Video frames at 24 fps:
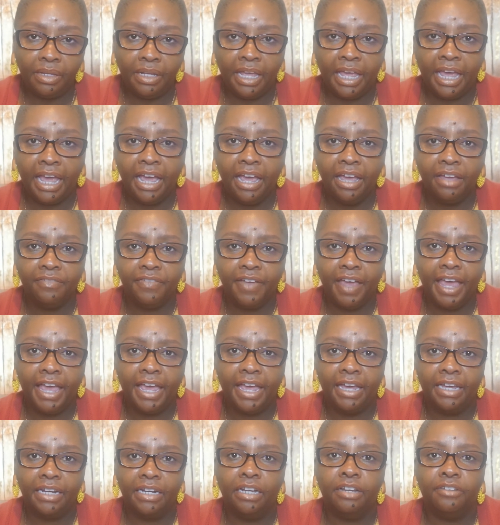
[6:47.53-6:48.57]
I have
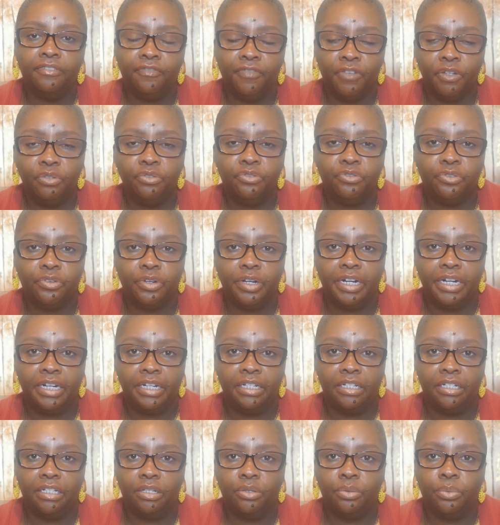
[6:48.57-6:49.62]
had a few
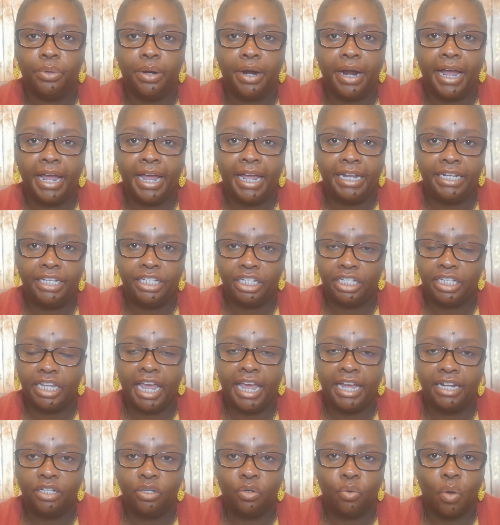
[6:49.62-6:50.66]
friends to where I just
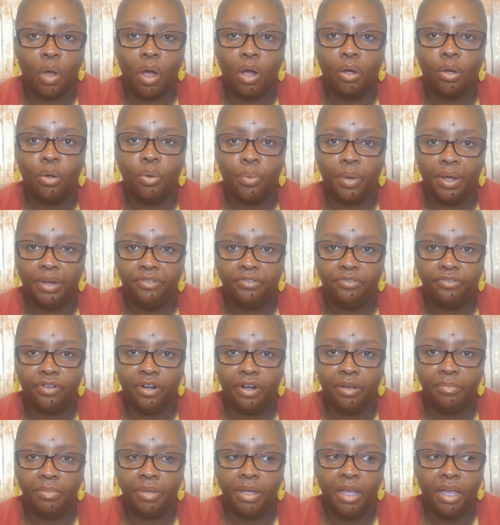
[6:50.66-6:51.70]
had to walk away
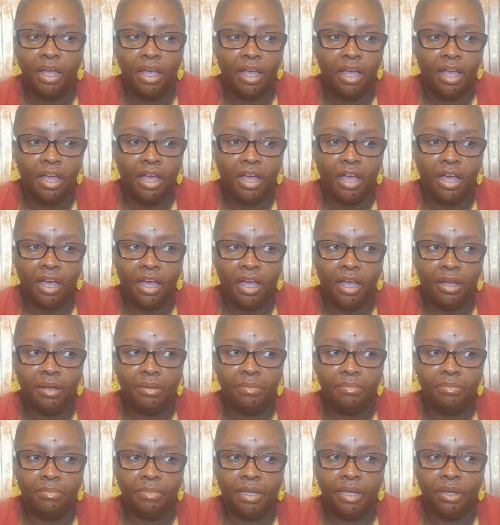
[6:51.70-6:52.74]
from.
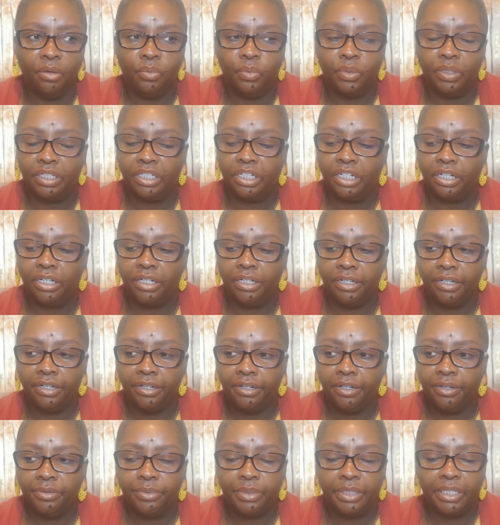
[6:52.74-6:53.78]
Um, it was
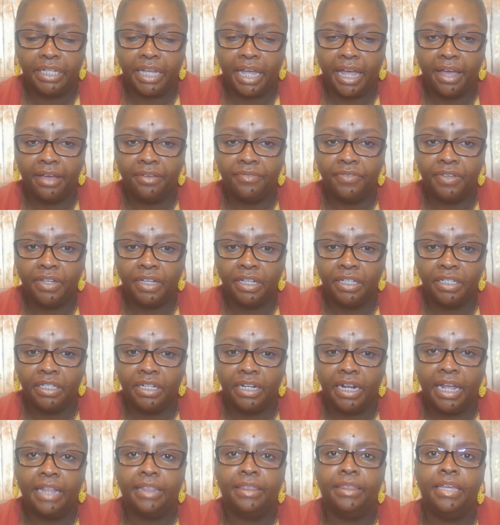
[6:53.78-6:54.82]
clear, it was obvious,
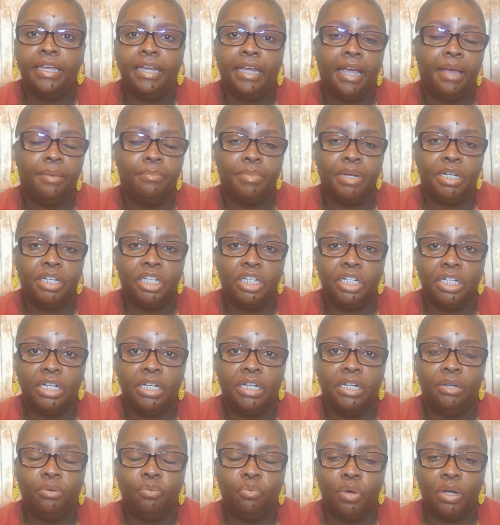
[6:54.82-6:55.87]
and I think I mentioned
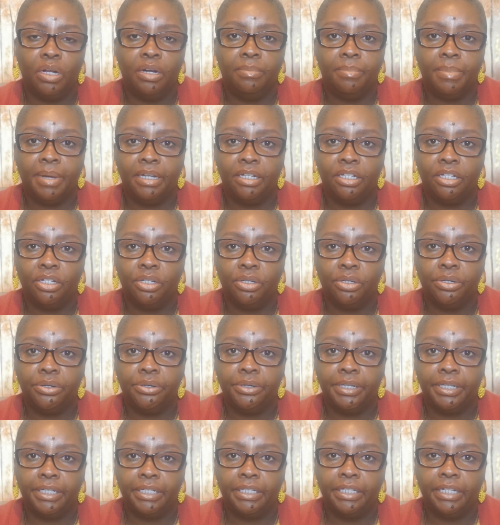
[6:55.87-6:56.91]
it in one of my
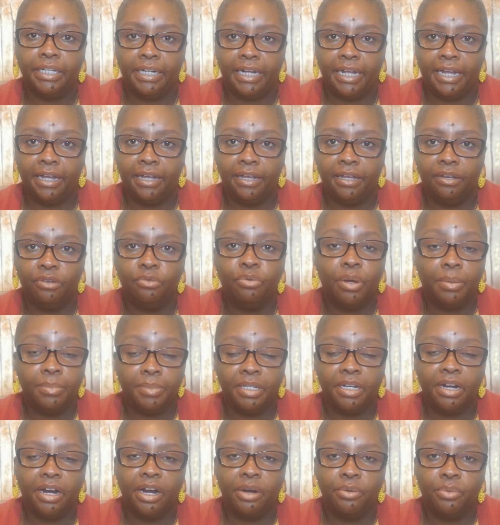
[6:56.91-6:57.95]
stories that I, I'm
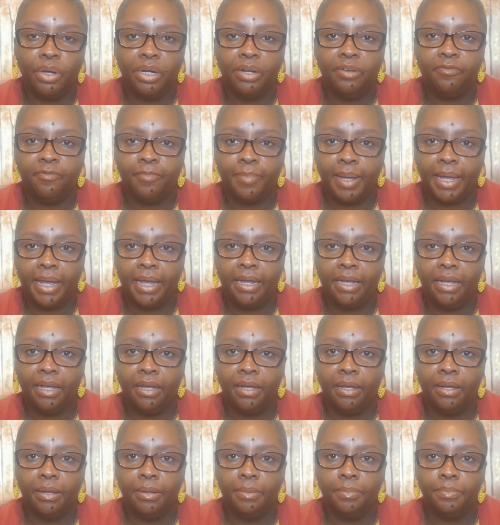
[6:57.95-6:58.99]
sorry, one of my
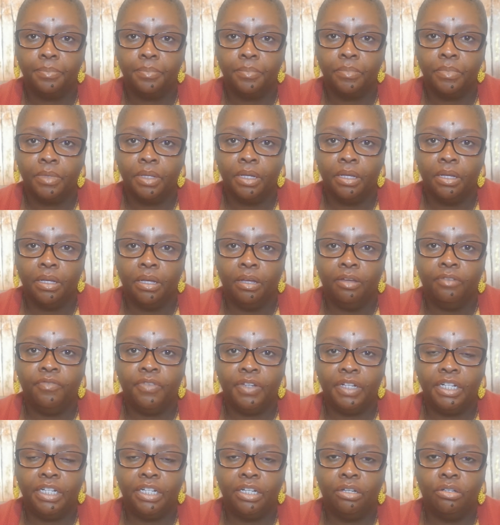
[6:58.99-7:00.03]
um,
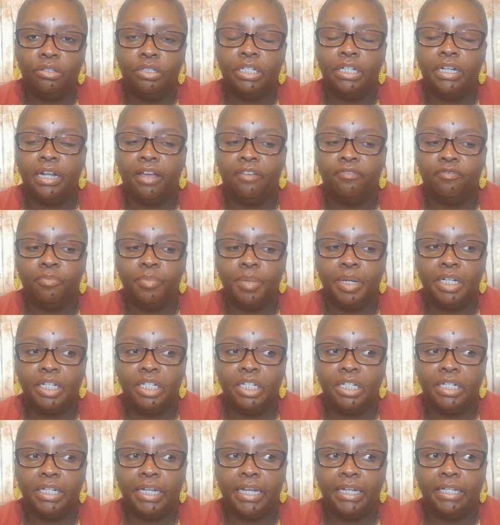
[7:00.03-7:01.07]
videos that I've
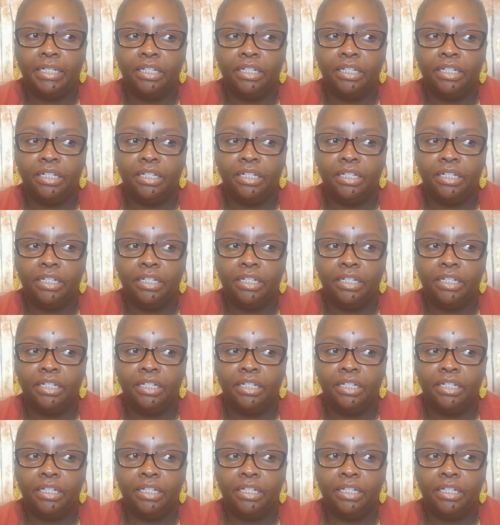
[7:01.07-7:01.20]
mentioned, that